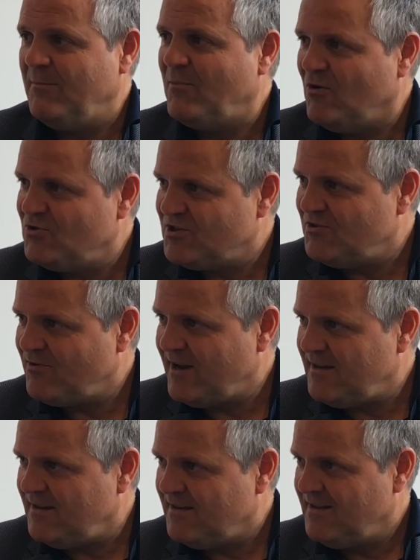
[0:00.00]
keep
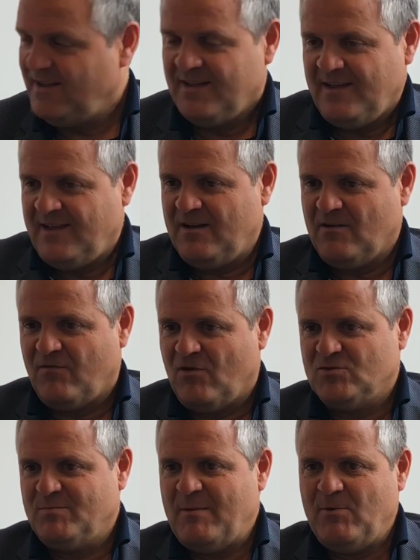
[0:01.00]
concentrated. And of
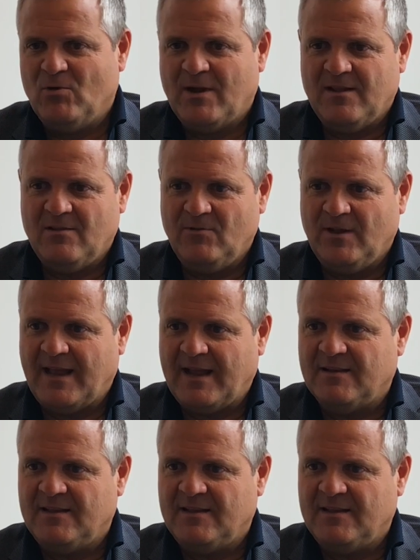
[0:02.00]
course, maybe you can do it like a